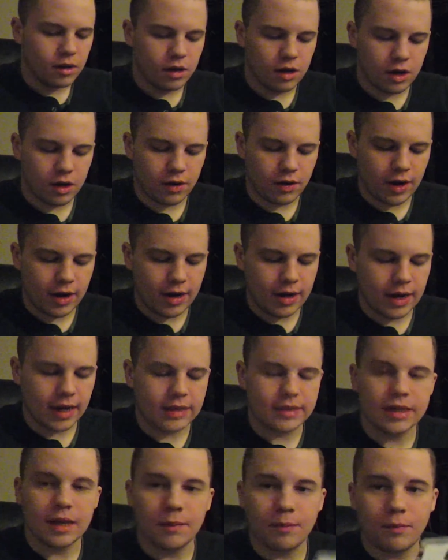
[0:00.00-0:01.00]
All right,
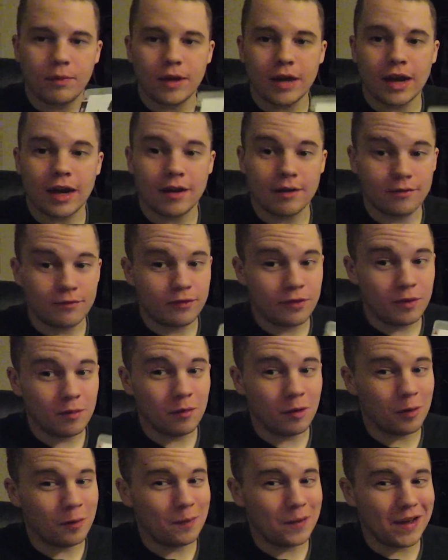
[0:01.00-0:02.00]
next up we got a few
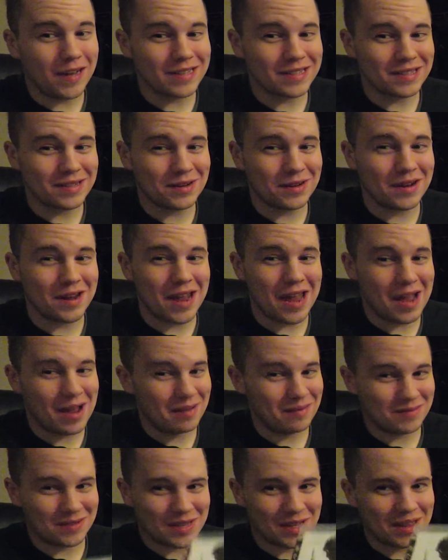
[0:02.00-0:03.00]
more PS3
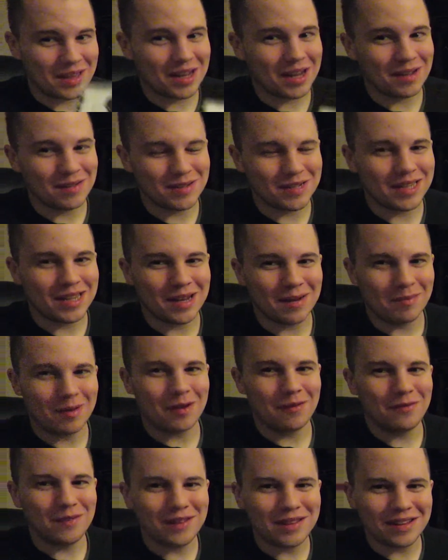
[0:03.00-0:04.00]
games. I think I've said that
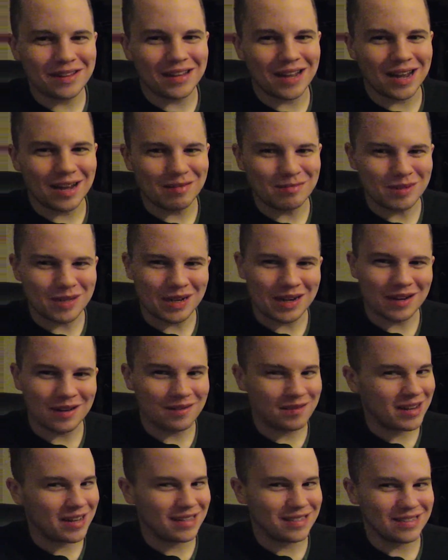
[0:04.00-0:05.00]
about 50 times here
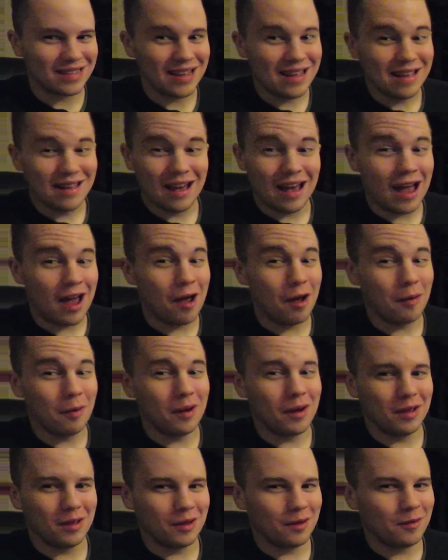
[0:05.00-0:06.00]
because I
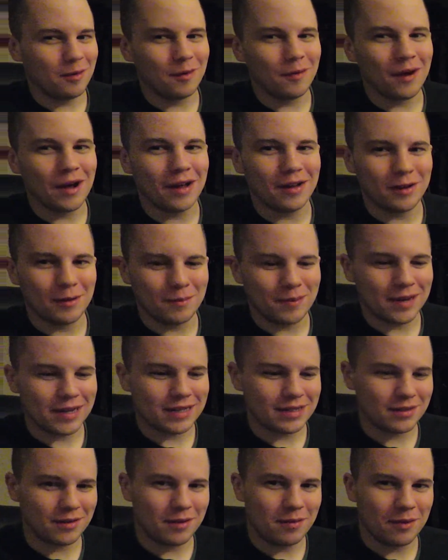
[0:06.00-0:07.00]
went a little bit wild on
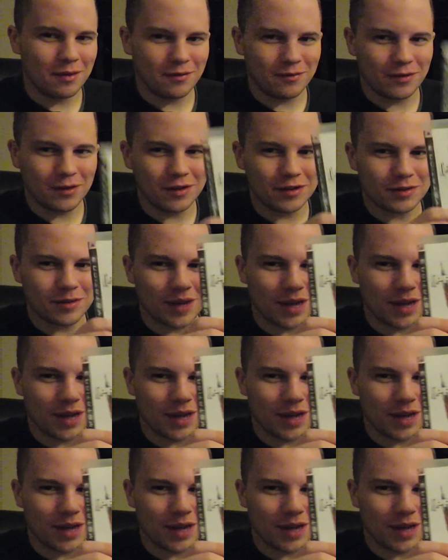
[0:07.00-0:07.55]
PS3. But first we